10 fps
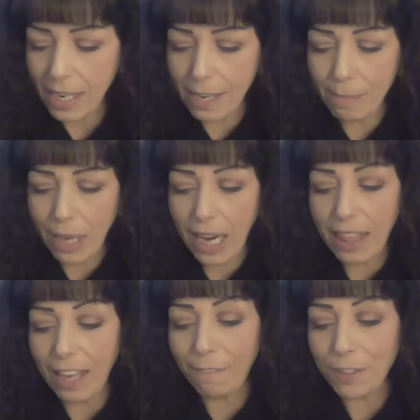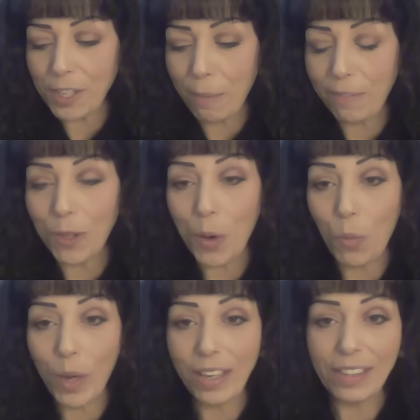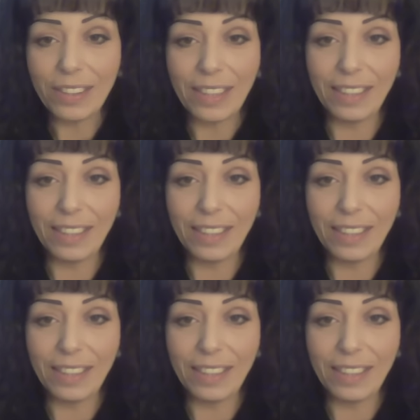and I think for some of you it will,